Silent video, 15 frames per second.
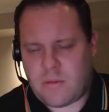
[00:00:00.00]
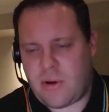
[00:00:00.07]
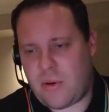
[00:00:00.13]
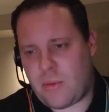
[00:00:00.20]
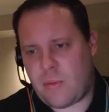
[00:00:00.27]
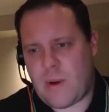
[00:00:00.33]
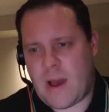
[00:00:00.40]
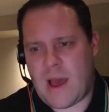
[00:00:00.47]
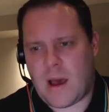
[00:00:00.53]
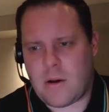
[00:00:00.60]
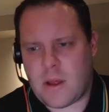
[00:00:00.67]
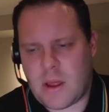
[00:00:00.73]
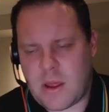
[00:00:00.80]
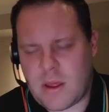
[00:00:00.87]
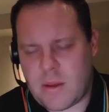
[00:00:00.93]

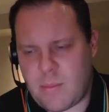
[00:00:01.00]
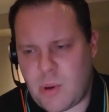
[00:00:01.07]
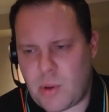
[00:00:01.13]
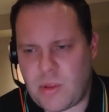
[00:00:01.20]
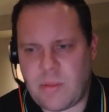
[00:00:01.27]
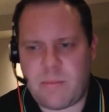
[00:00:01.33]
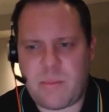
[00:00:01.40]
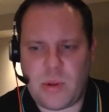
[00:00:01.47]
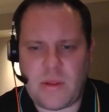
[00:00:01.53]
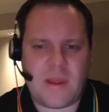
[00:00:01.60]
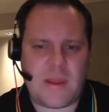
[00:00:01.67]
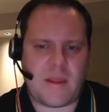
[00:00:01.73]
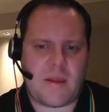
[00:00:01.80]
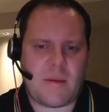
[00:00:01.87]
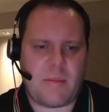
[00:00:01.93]
well, put
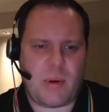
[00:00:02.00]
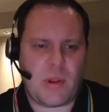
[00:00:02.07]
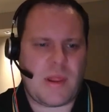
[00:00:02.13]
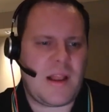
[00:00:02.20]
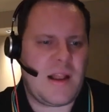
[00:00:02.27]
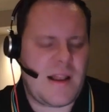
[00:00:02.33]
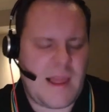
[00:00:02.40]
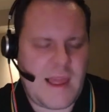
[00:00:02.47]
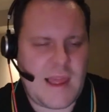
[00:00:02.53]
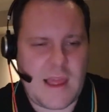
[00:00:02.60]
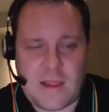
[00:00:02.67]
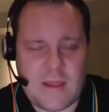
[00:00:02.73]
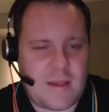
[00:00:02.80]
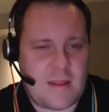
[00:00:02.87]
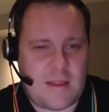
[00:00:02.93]
the league
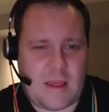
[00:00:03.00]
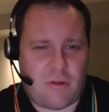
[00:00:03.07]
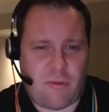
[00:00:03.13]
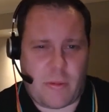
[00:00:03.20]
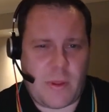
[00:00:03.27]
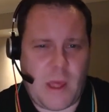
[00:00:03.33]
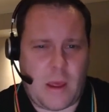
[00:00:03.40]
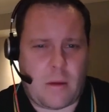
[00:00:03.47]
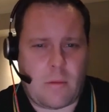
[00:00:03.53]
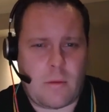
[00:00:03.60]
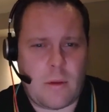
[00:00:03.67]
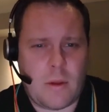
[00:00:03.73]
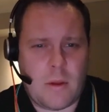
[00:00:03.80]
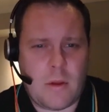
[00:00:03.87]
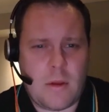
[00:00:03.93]
into disrepute.
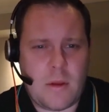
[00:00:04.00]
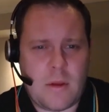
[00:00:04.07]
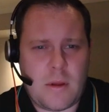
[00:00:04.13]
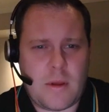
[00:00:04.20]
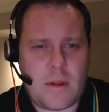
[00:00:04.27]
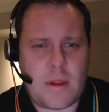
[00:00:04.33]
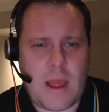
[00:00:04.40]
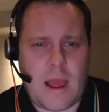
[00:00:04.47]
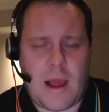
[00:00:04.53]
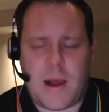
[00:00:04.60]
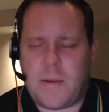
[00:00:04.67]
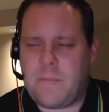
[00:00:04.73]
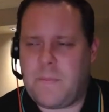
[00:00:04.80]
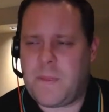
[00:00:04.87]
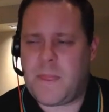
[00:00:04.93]

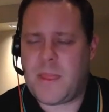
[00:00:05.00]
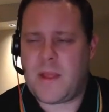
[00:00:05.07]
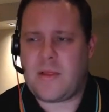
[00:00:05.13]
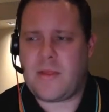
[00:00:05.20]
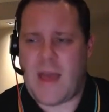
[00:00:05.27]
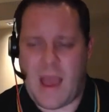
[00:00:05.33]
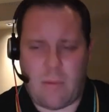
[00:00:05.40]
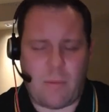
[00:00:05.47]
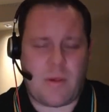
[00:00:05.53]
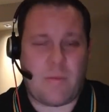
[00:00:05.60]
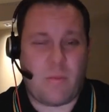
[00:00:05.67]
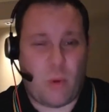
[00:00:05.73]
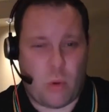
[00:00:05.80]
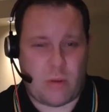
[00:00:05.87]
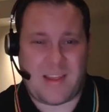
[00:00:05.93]
That was
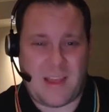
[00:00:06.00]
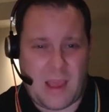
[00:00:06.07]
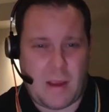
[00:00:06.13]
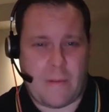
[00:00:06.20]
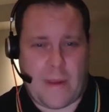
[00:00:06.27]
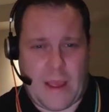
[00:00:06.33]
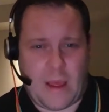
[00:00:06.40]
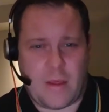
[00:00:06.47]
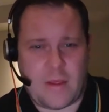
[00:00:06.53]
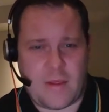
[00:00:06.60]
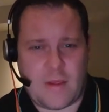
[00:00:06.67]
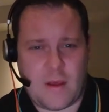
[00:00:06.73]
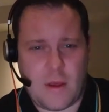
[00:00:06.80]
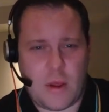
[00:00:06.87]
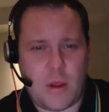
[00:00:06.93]
more
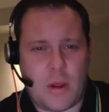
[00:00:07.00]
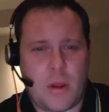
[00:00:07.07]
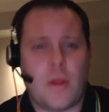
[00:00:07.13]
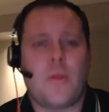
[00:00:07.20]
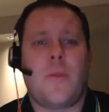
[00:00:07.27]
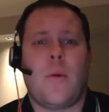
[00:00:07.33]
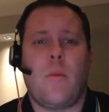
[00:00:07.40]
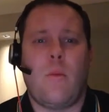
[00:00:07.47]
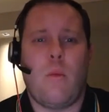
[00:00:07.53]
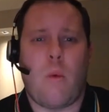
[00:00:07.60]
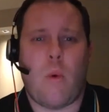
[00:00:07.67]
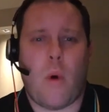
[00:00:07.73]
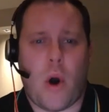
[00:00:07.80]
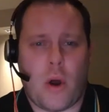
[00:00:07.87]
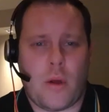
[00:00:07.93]
serious than
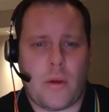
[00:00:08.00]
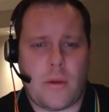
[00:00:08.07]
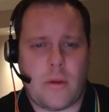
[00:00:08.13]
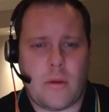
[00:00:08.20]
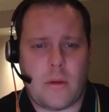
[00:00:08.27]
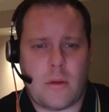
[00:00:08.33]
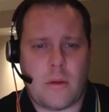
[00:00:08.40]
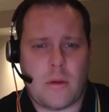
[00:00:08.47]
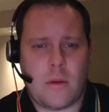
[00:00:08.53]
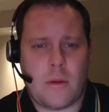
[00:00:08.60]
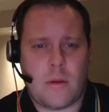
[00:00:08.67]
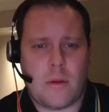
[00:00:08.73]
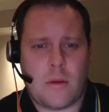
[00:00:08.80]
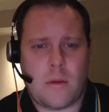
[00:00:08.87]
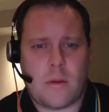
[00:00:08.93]
what
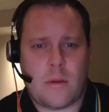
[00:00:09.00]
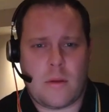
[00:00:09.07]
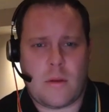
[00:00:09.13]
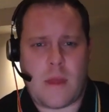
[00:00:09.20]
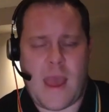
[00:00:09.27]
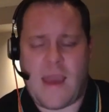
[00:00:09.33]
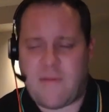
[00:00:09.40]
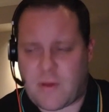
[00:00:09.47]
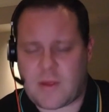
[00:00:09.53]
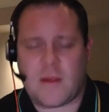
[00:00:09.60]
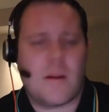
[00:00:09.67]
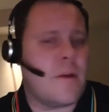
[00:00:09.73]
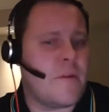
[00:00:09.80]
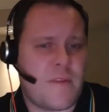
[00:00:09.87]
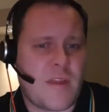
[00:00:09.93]

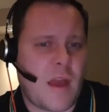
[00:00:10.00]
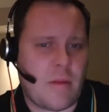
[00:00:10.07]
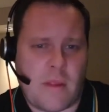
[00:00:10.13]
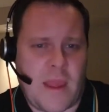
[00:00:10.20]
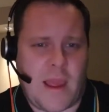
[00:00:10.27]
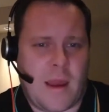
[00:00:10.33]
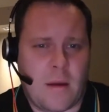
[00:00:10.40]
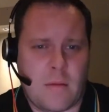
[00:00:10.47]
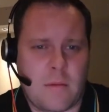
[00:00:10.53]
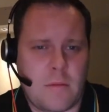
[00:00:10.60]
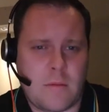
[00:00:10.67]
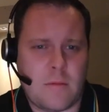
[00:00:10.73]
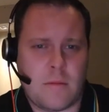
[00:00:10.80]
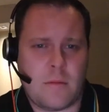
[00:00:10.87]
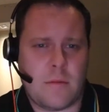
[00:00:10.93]
Everton have done here.
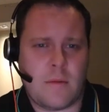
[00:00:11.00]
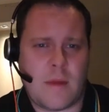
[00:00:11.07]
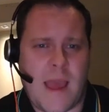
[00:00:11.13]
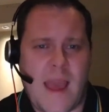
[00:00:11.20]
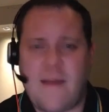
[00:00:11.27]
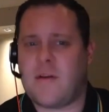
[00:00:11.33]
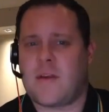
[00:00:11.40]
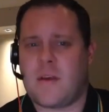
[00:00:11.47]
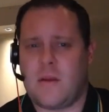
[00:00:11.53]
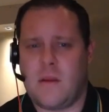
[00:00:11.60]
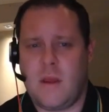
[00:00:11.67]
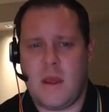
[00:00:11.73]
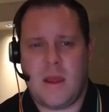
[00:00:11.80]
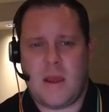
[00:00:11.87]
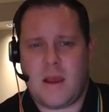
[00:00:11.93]
Everton
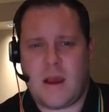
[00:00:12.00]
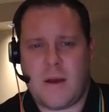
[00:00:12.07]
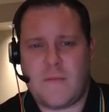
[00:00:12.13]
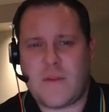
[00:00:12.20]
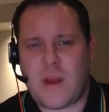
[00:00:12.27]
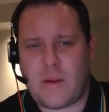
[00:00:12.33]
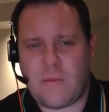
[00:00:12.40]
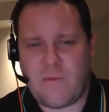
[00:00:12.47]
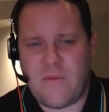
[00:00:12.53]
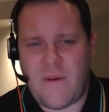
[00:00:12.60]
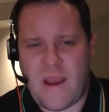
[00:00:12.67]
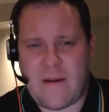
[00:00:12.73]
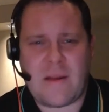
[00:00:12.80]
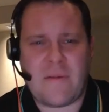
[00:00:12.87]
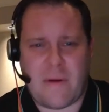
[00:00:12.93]
have done a
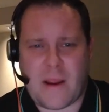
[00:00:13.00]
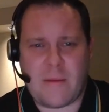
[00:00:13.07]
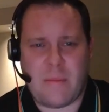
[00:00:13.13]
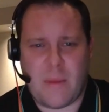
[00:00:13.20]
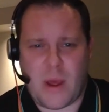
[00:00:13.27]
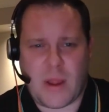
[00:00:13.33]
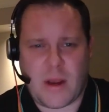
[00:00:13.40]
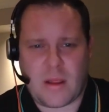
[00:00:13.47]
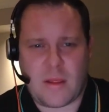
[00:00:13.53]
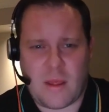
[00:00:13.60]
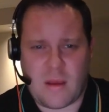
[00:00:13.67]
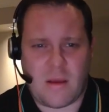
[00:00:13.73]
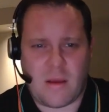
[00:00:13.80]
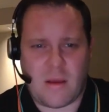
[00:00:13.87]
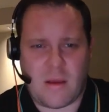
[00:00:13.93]
very, very minor
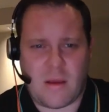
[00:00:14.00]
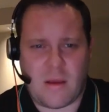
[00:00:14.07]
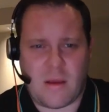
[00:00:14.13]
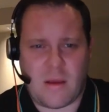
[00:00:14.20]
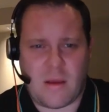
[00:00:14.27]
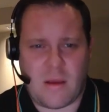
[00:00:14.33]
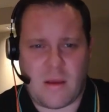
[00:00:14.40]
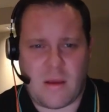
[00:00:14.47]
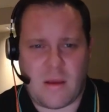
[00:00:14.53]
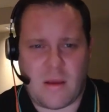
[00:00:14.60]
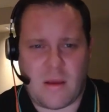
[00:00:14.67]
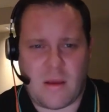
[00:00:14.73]
thing in my eyes.